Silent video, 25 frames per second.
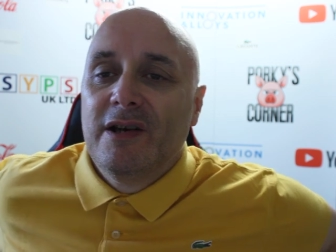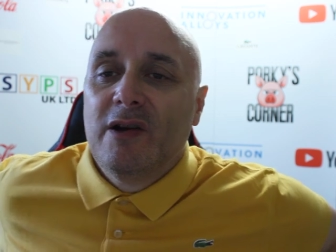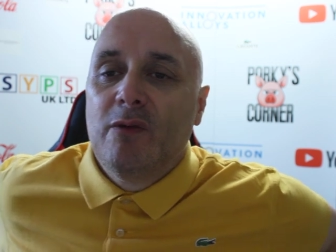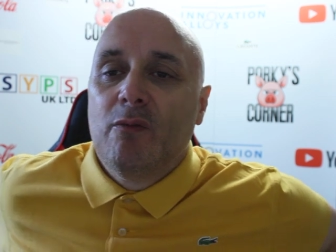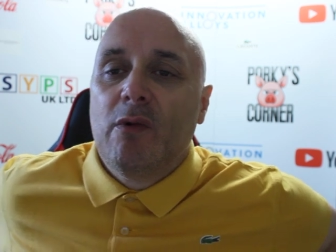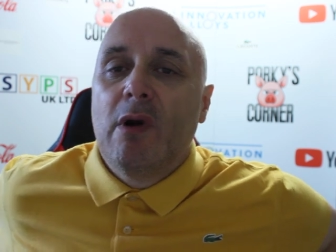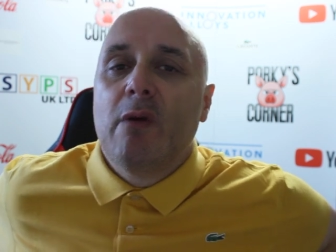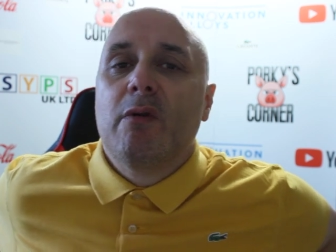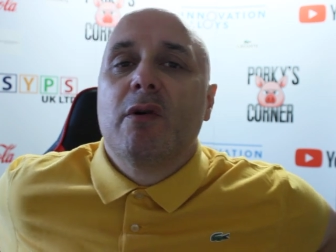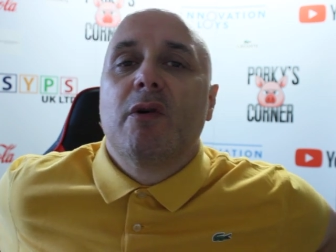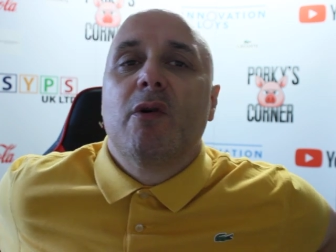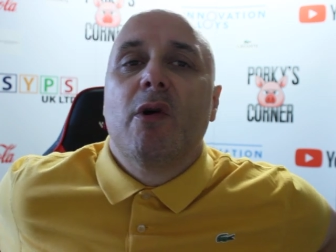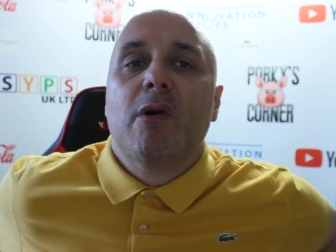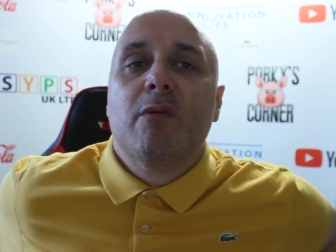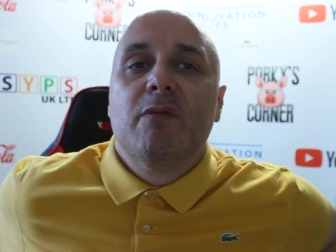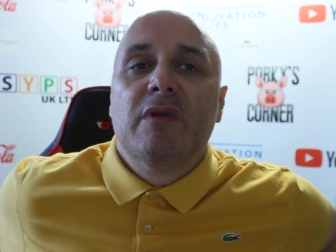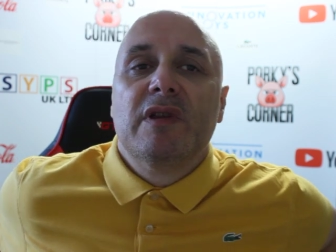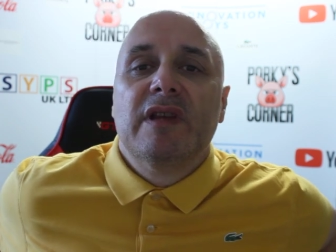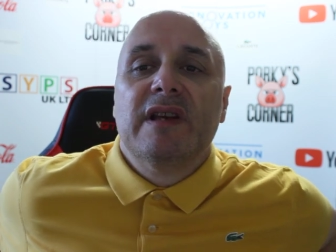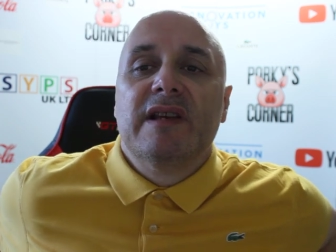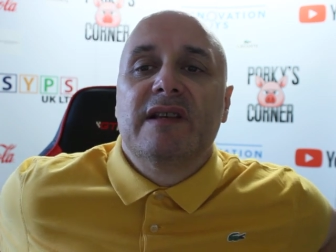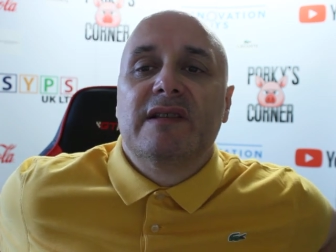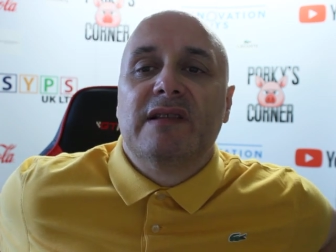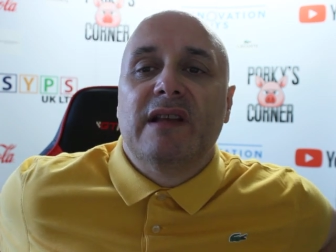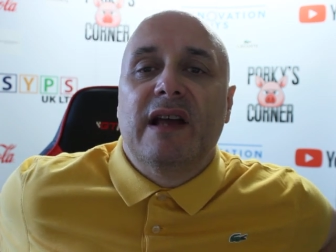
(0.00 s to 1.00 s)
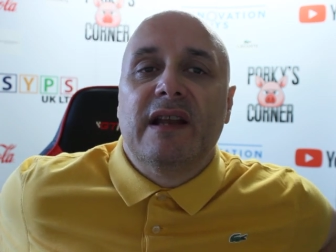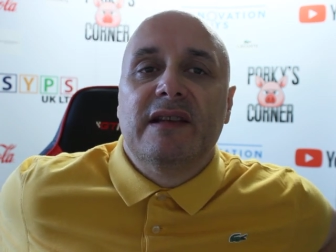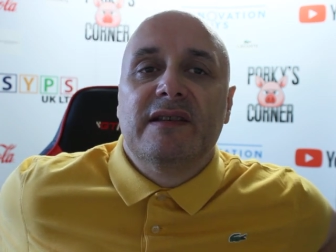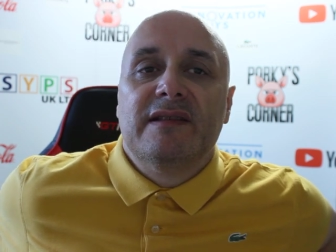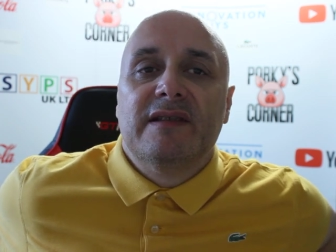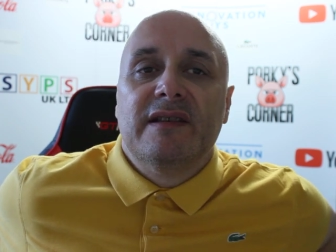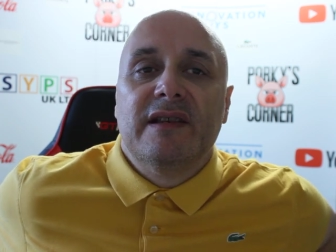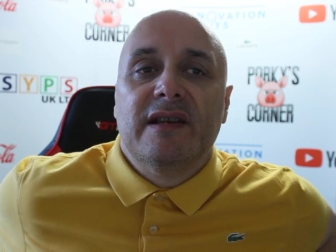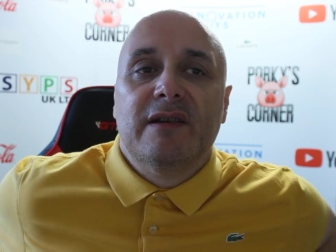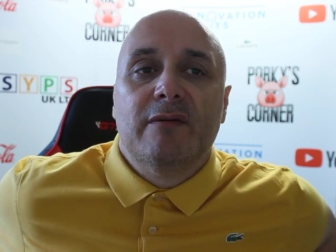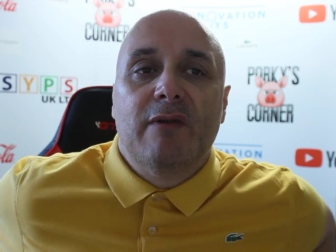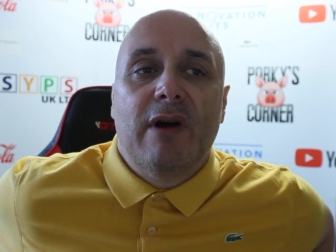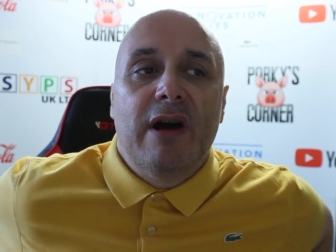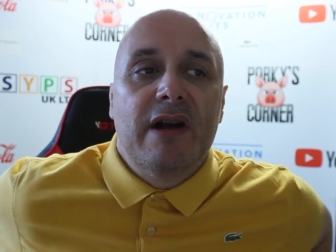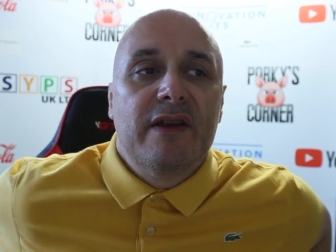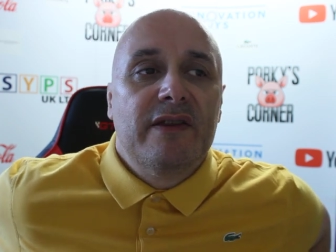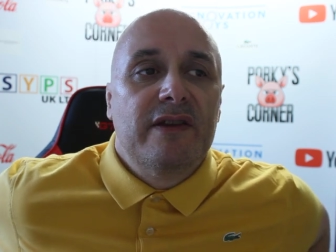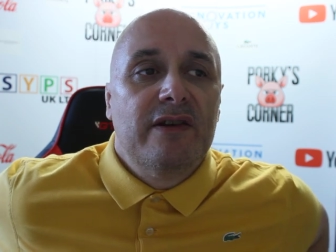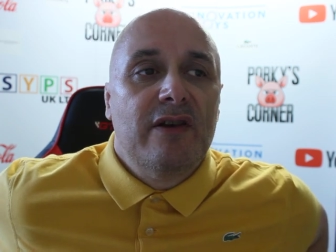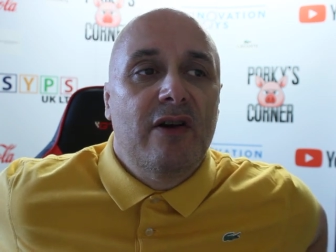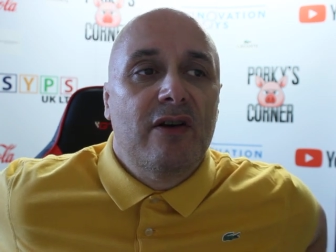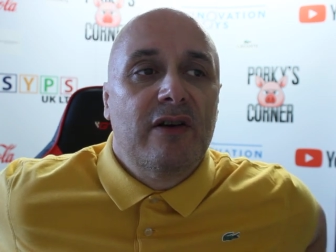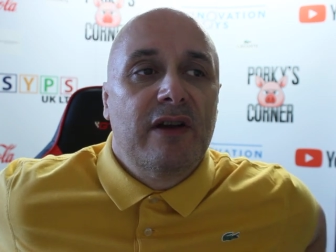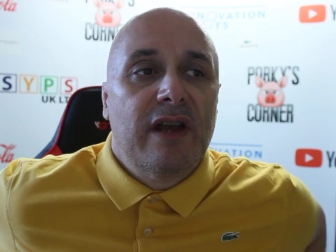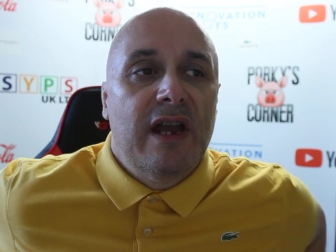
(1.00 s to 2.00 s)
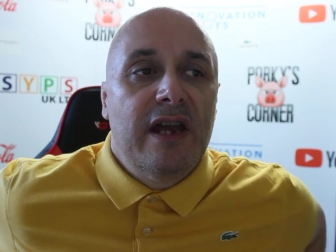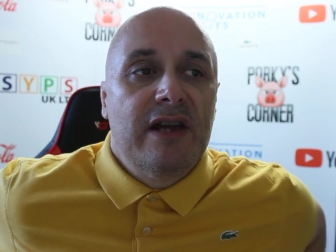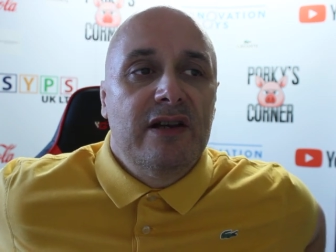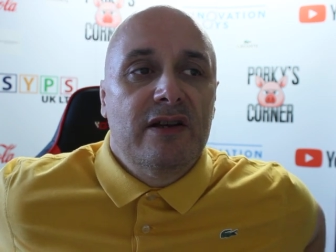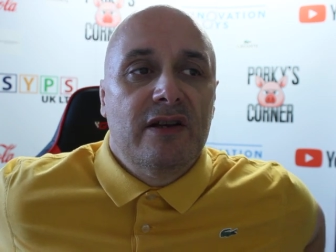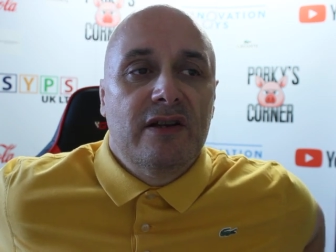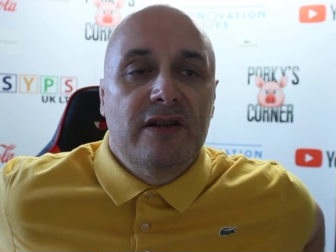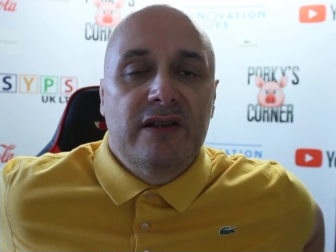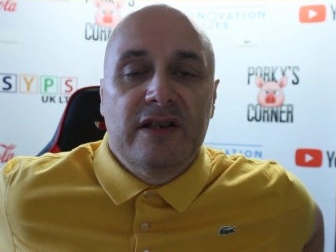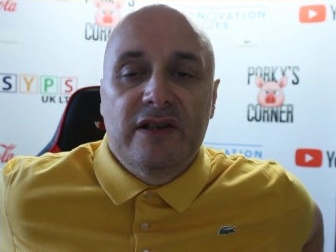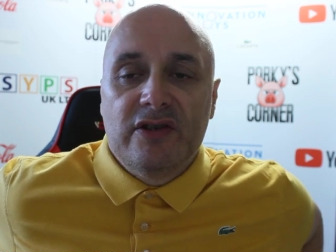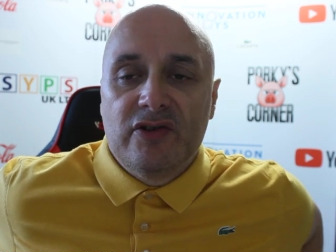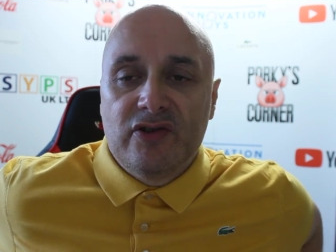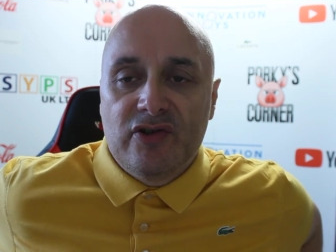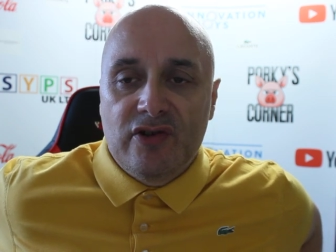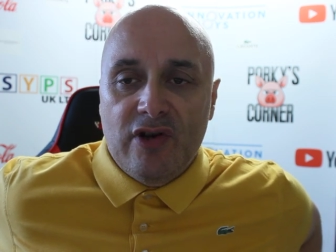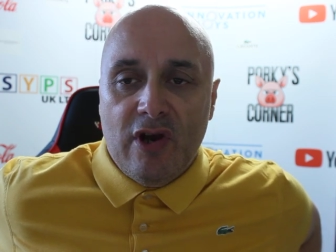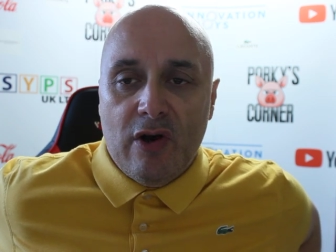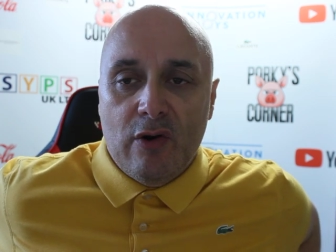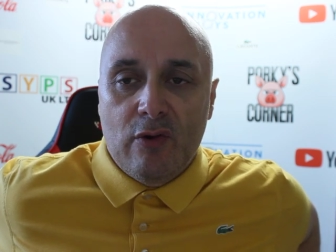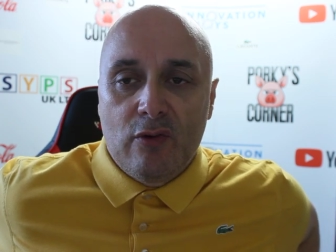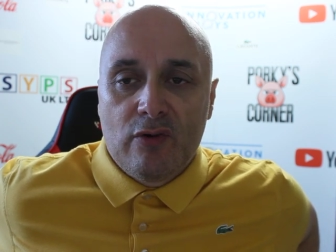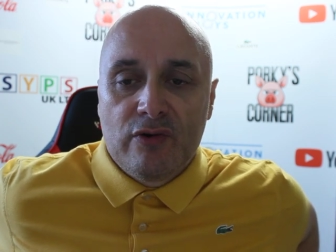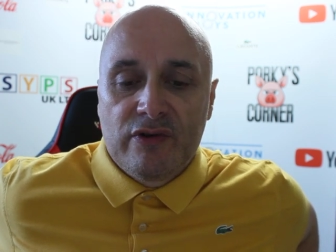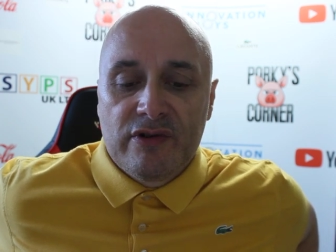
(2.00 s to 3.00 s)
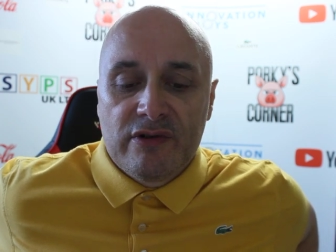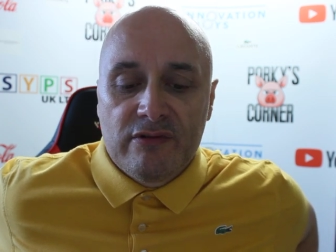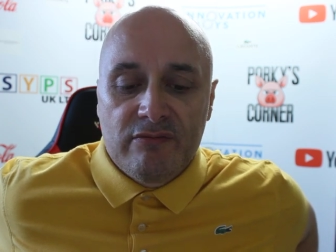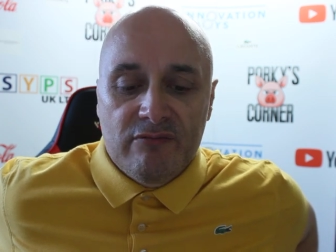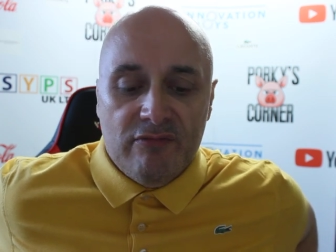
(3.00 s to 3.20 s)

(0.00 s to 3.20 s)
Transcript: Where are we going with these lads here? Why are they not getting on these shows?